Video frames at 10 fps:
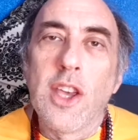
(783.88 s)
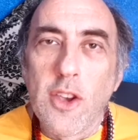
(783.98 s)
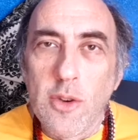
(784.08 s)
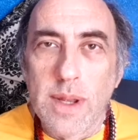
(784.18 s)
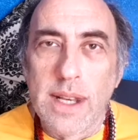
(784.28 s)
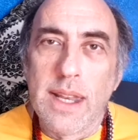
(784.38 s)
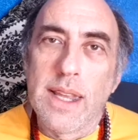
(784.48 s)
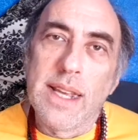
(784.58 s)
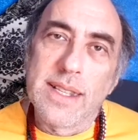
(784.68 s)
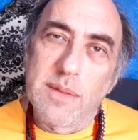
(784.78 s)
human
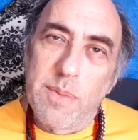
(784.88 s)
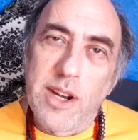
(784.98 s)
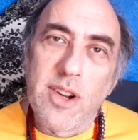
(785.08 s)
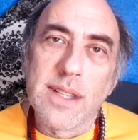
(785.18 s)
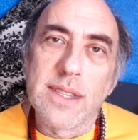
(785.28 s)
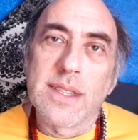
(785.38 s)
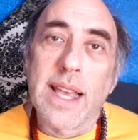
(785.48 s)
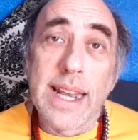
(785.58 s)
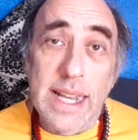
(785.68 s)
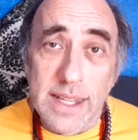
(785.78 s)
experience
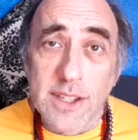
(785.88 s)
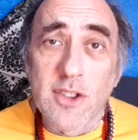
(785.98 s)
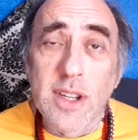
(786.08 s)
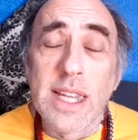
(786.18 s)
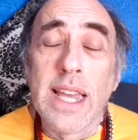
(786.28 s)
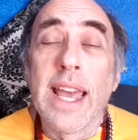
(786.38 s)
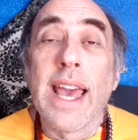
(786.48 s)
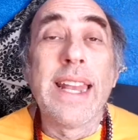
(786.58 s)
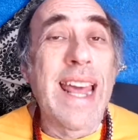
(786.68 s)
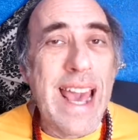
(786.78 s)
and history
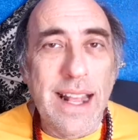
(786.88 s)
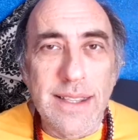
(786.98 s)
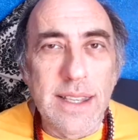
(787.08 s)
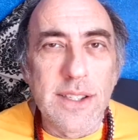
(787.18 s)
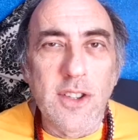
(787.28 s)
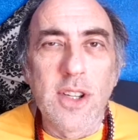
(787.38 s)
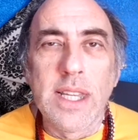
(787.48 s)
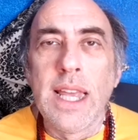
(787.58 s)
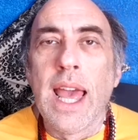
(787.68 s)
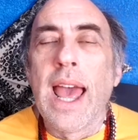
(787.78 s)
and
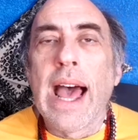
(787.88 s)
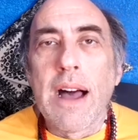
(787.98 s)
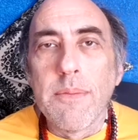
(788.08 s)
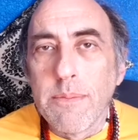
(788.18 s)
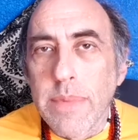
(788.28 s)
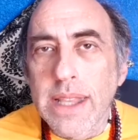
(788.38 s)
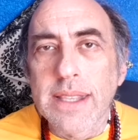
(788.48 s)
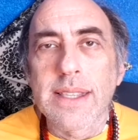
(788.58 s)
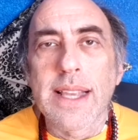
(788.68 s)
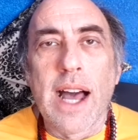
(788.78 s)
ancestry, our
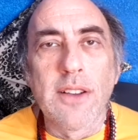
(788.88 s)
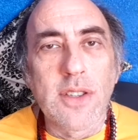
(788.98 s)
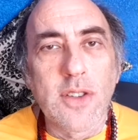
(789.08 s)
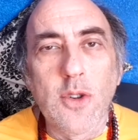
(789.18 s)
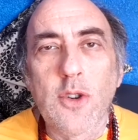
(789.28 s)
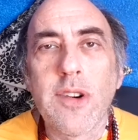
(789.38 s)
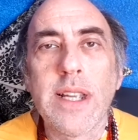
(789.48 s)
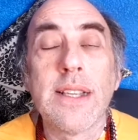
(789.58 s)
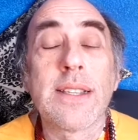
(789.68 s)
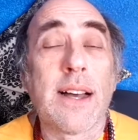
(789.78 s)
myths, our
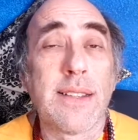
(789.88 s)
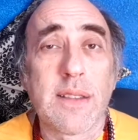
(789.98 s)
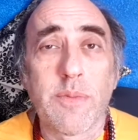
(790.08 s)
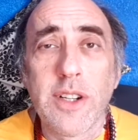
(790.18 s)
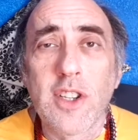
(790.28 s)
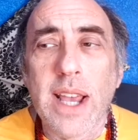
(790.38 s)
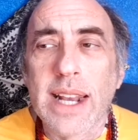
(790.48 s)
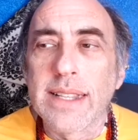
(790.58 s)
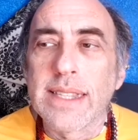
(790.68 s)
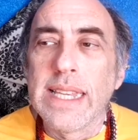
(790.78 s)
stories, our
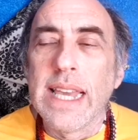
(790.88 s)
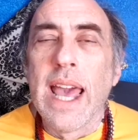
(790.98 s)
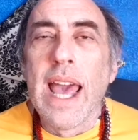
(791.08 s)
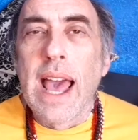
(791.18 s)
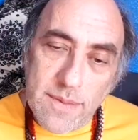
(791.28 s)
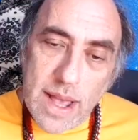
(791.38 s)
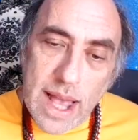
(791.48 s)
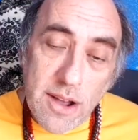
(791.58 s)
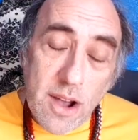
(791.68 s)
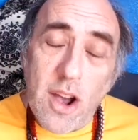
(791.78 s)
spirituality,
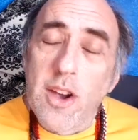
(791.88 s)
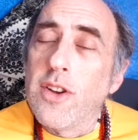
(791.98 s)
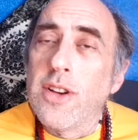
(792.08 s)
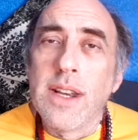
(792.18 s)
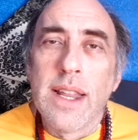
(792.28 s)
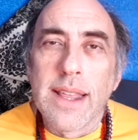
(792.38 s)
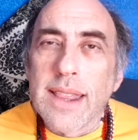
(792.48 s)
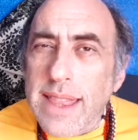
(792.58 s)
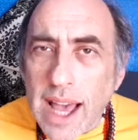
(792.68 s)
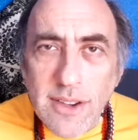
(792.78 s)
our own
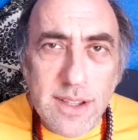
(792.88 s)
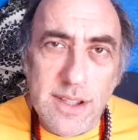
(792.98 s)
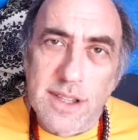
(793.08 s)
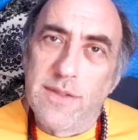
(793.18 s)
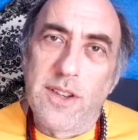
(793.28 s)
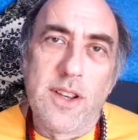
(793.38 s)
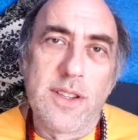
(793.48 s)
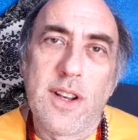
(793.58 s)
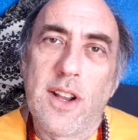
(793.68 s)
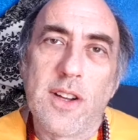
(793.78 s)
thousands of
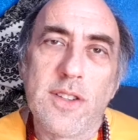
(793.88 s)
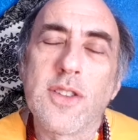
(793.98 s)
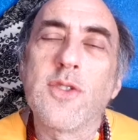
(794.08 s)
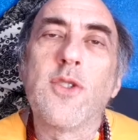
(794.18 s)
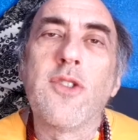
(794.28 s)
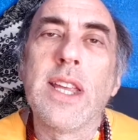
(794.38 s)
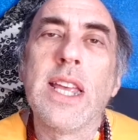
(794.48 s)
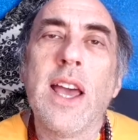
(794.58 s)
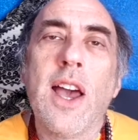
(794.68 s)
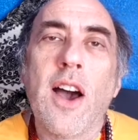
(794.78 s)
years long
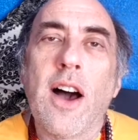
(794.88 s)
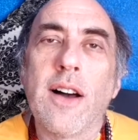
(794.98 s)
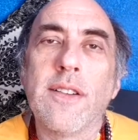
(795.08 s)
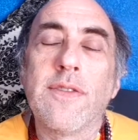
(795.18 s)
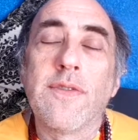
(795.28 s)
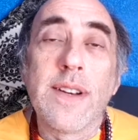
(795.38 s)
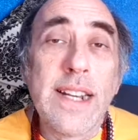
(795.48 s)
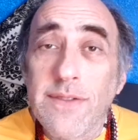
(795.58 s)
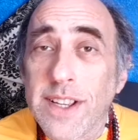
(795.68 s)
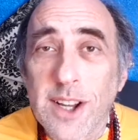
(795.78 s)
story of
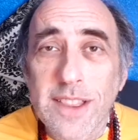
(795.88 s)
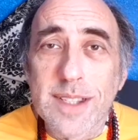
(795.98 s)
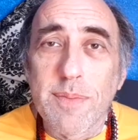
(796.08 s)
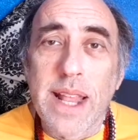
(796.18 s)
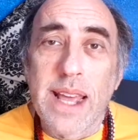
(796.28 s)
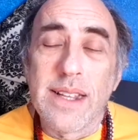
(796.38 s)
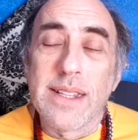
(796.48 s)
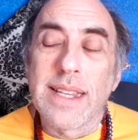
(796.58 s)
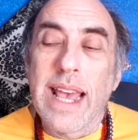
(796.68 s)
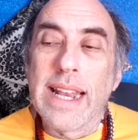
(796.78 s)
living on this
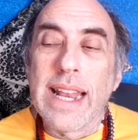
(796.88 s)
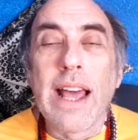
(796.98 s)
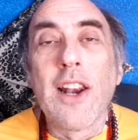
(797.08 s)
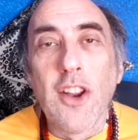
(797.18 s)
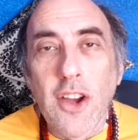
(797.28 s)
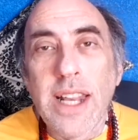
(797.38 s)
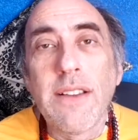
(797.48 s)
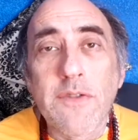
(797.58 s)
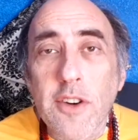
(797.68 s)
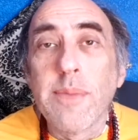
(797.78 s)
planet and
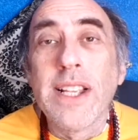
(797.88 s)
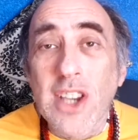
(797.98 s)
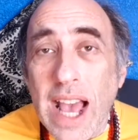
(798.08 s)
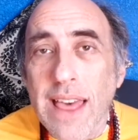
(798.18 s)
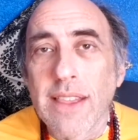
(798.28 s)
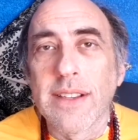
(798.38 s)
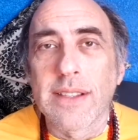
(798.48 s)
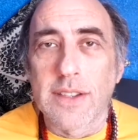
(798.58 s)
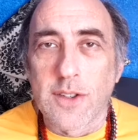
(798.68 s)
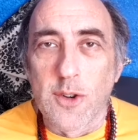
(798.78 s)
learning from each other's
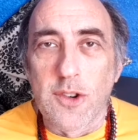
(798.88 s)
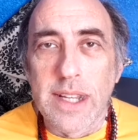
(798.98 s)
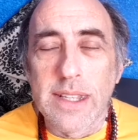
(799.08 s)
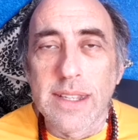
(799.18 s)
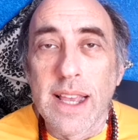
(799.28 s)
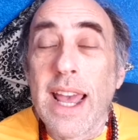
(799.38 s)
stories.